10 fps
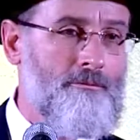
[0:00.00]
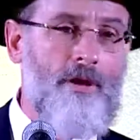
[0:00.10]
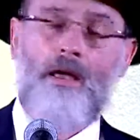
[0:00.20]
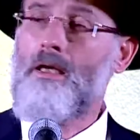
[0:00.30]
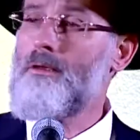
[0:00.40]

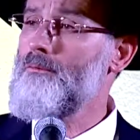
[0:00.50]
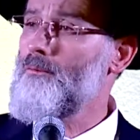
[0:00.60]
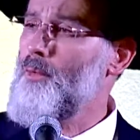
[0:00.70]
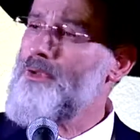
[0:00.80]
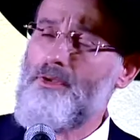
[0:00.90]

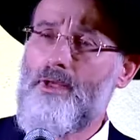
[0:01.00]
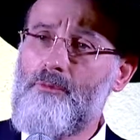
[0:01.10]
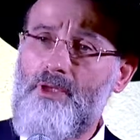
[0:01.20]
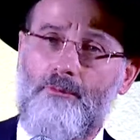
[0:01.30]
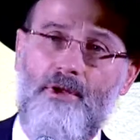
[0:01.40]
And what do they
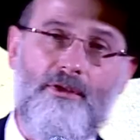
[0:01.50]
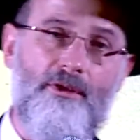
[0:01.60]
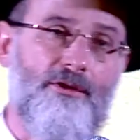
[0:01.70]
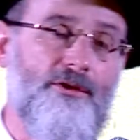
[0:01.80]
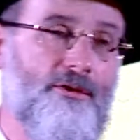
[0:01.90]
mean by
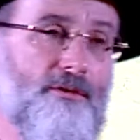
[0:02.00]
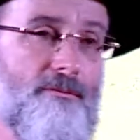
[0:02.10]
this?